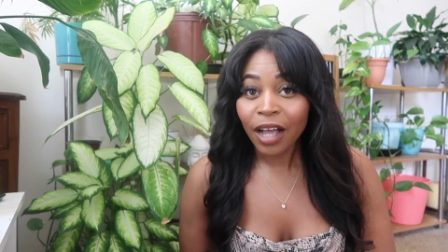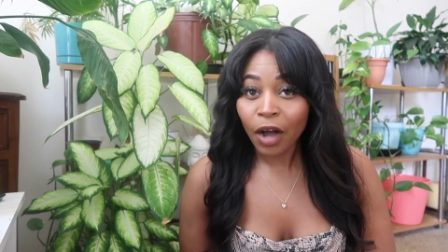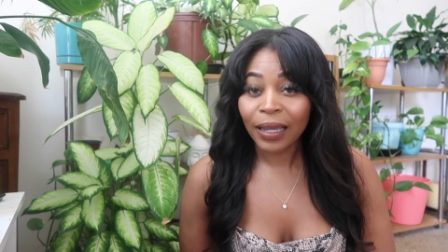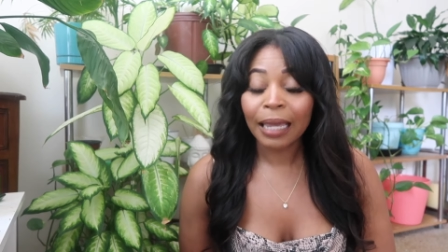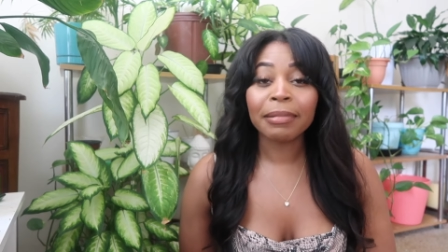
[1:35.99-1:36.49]

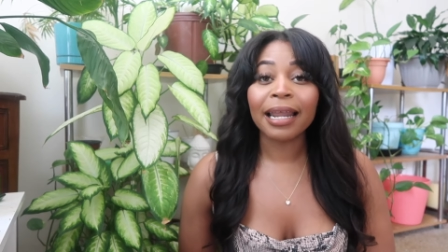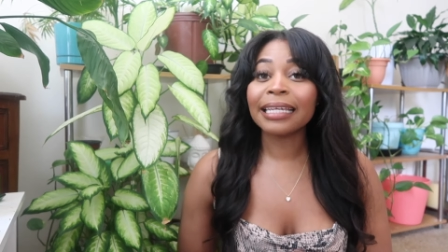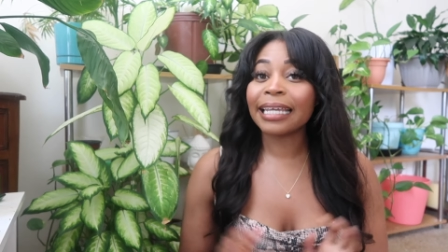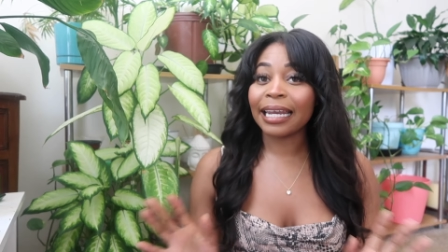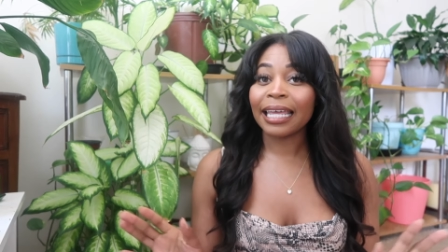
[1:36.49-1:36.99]
Okay, but I
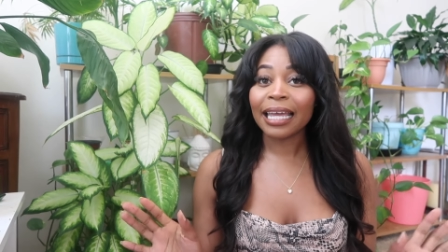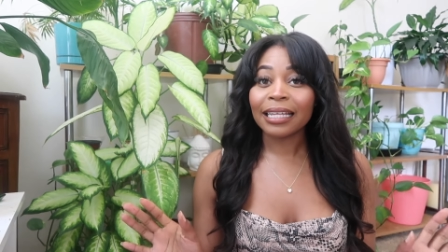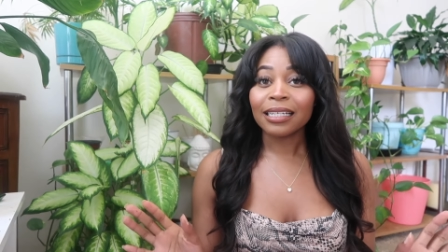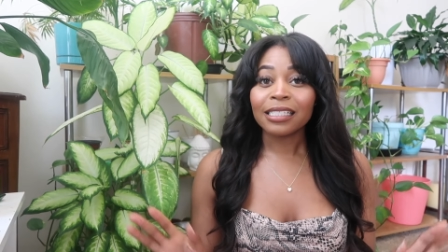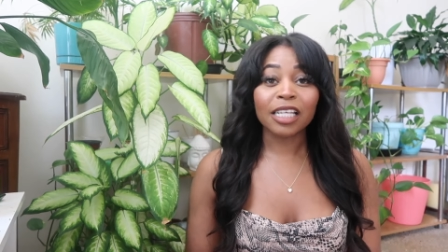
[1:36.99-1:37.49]
get
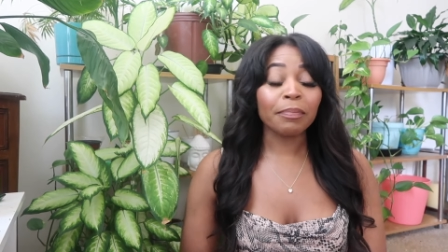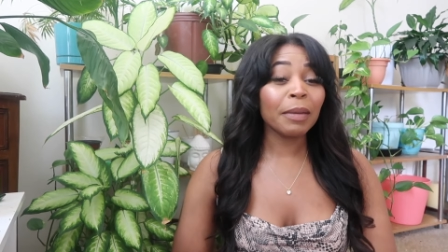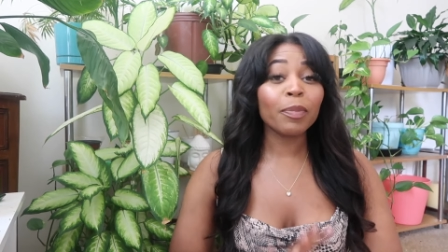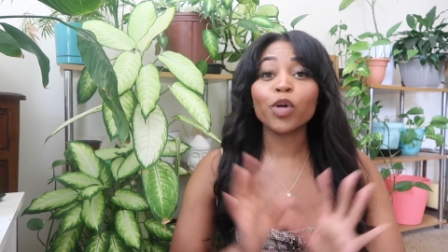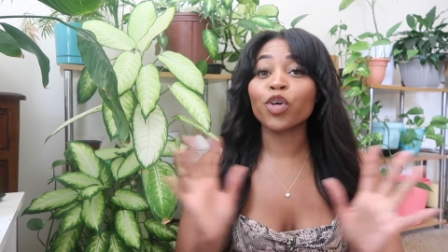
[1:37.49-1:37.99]
it. Some
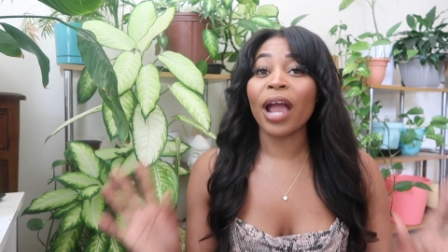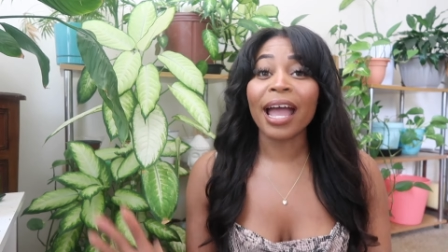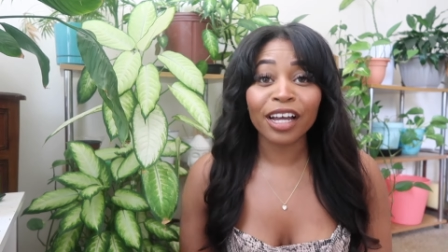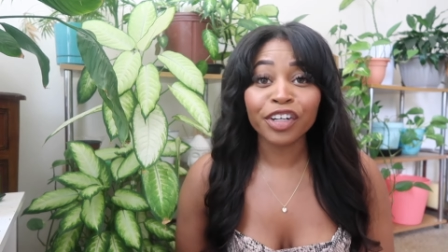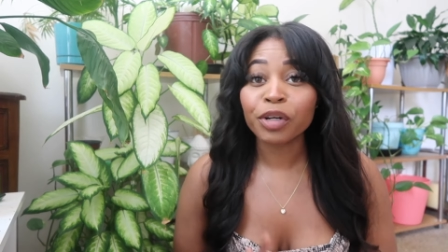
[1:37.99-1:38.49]
people
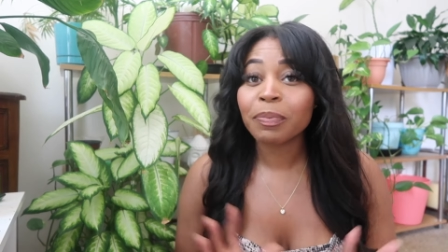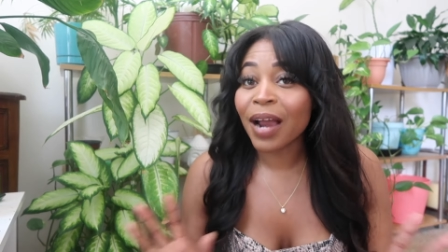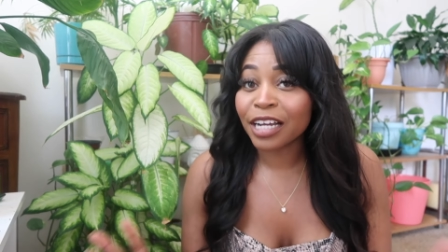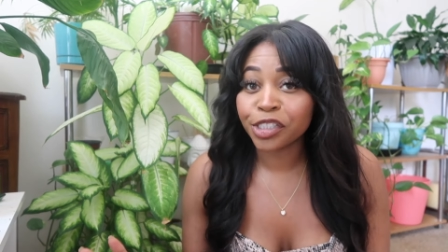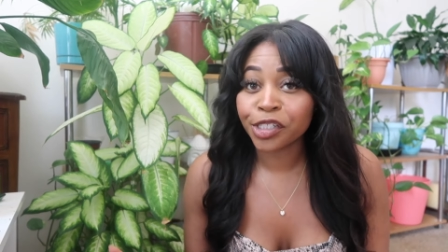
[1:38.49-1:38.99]
crack under
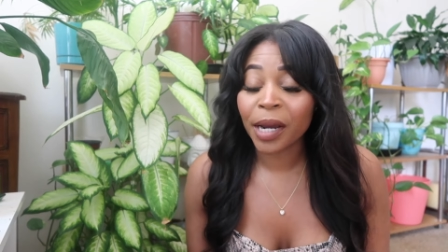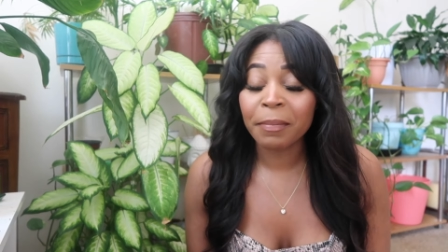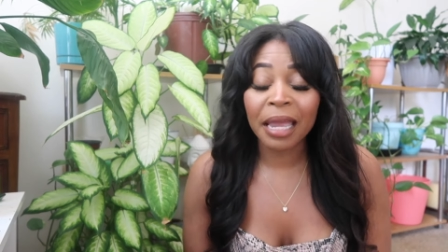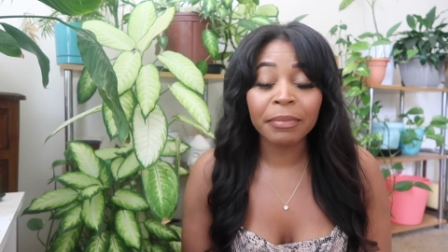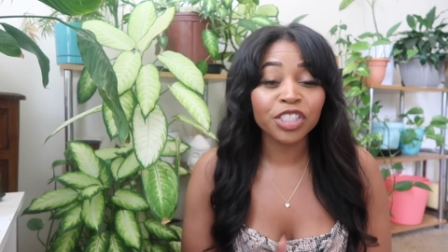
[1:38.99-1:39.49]
pressure and
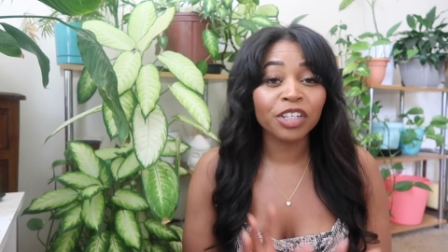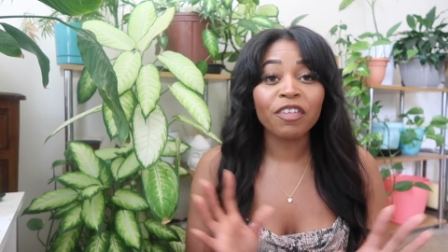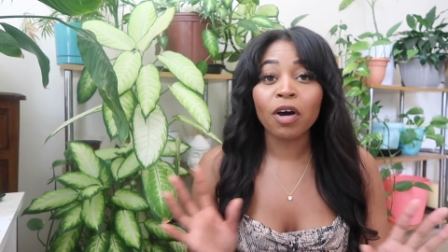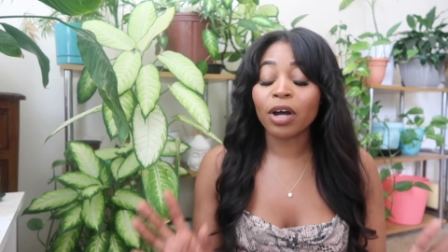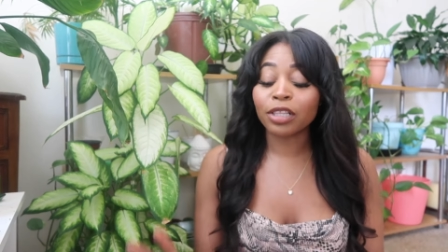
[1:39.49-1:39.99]
maybe she
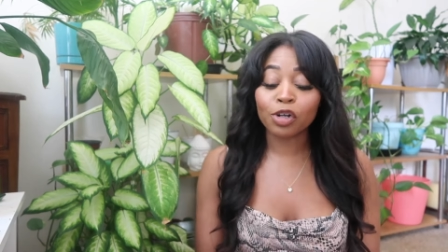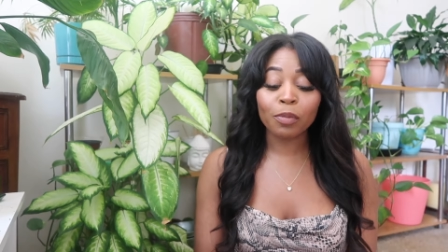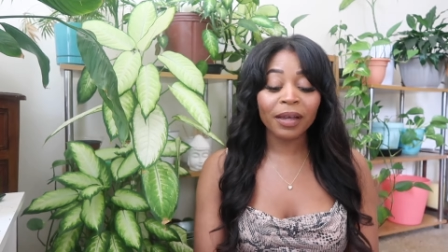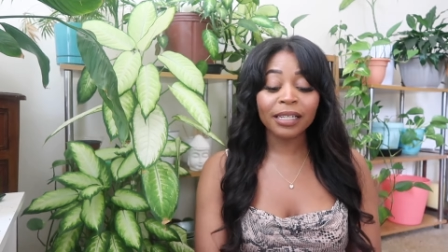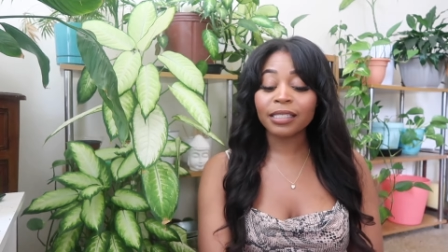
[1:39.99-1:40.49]
felt a little
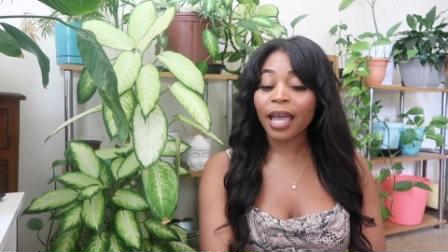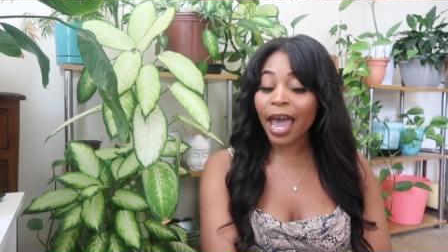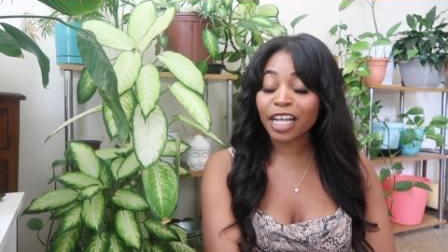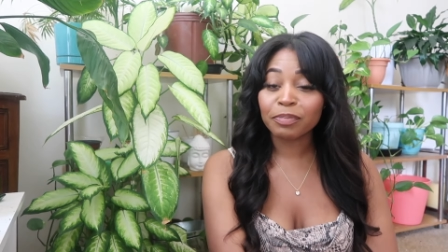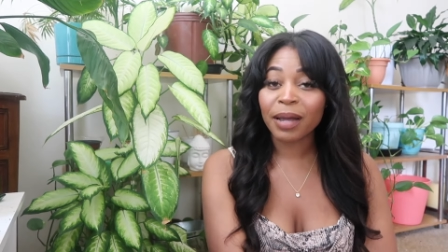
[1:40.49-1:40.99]
bit
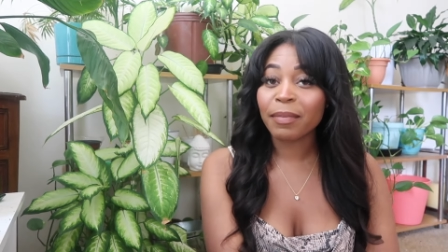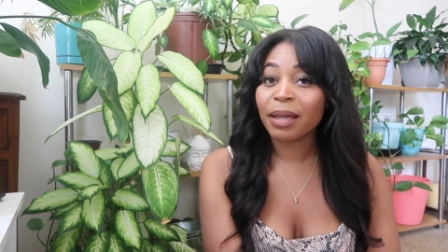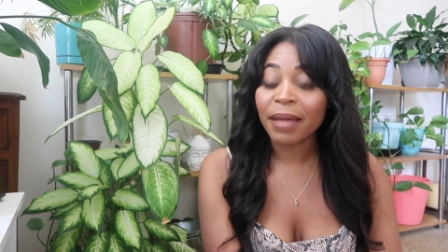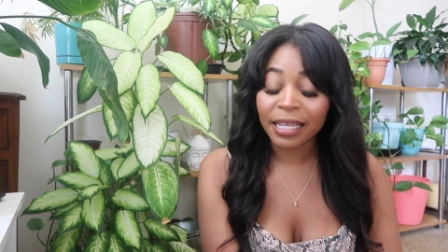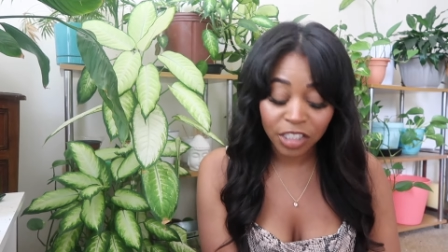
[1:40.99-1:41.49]
attacked by my
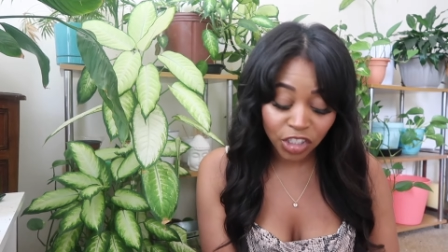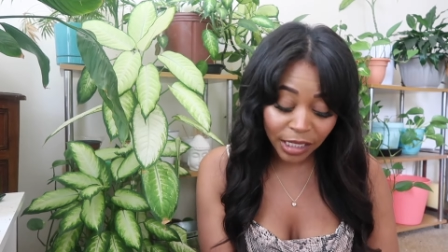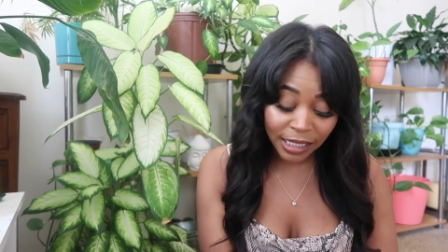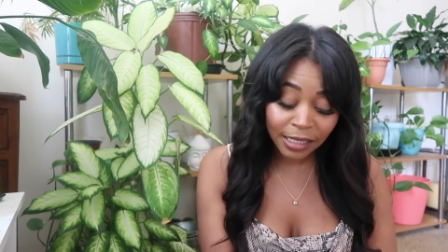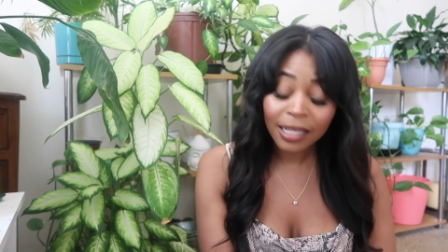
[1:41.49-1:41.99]

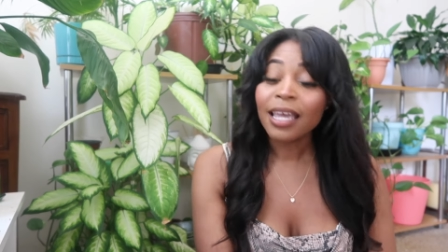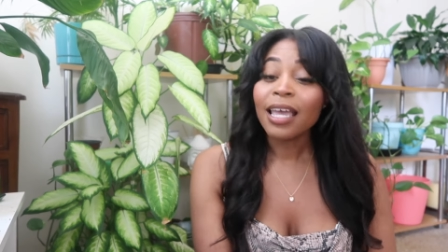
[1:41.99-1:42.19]
messages.